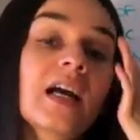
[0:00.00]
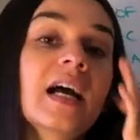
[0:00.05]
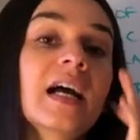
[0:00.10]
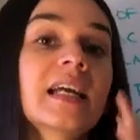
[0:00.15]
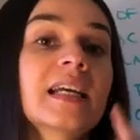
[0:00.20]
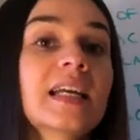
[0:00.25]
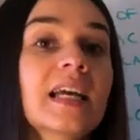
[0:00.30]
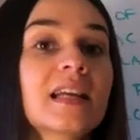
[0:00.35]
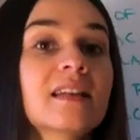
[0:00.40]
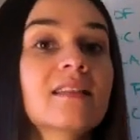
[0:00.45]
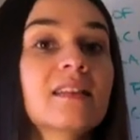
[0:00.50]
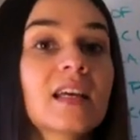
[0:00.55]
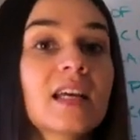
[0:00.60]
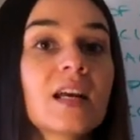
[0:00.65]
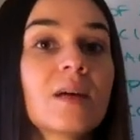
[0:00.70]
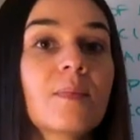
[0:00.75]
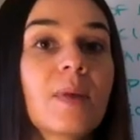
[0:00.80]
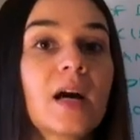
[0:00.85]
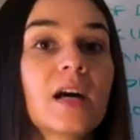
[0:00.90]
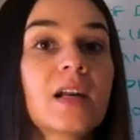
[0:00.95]
Again,
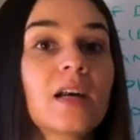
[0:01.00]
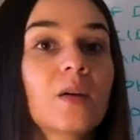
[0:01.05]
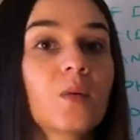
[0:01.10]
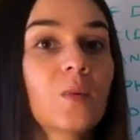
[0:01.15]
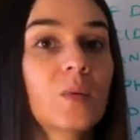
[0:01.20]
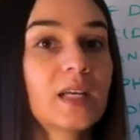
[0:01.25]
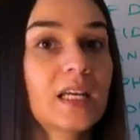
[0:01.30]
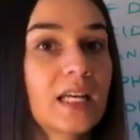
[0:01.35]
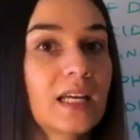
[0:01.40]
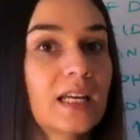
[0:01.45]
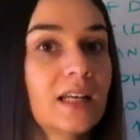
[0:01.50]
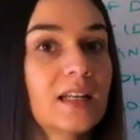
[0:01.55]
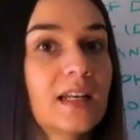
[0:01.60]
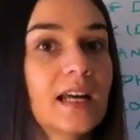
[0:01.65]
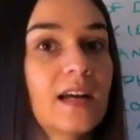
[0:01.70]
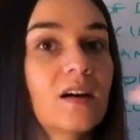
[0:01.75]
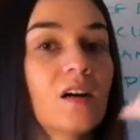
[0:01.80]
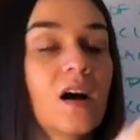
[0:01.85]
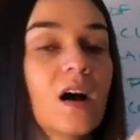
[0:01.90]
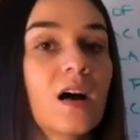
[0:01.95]
think about it. We
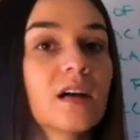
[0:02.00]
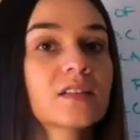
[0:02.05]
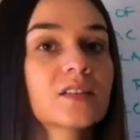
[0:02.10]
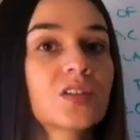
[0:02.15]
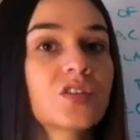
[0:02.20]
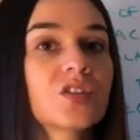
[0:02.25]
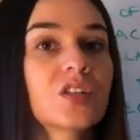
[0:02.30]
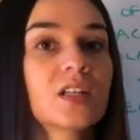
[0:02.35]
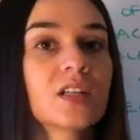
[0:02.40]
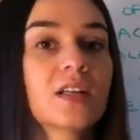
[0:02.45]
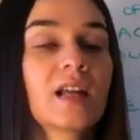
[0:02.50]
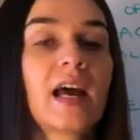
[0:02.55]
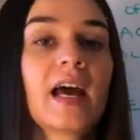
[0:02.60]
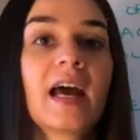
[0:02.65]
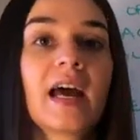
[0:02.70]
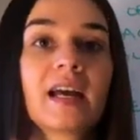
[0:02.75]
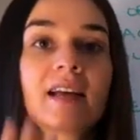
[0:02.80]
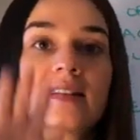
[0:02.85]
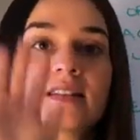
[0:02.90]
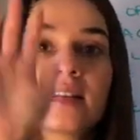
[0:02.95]
inhale oxygen,
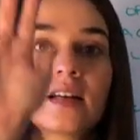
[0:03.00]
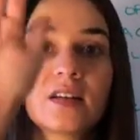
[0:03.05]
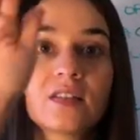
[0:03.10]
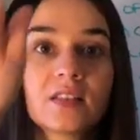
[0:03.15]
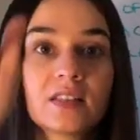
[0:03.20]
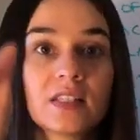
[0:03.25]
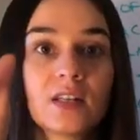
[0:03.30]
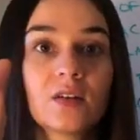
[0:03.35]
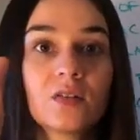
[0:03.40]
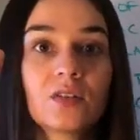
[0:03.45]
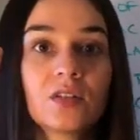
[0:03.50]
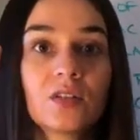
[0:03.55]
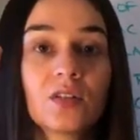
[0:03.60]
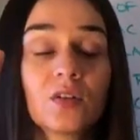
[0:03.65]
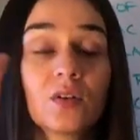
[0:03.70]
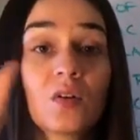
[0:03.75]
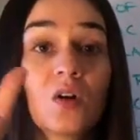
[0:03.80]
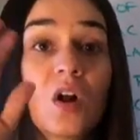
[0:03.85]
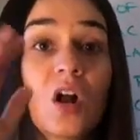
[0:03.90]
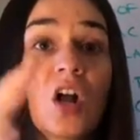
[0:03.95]
exhale
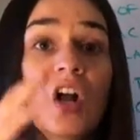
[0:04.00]
CO2.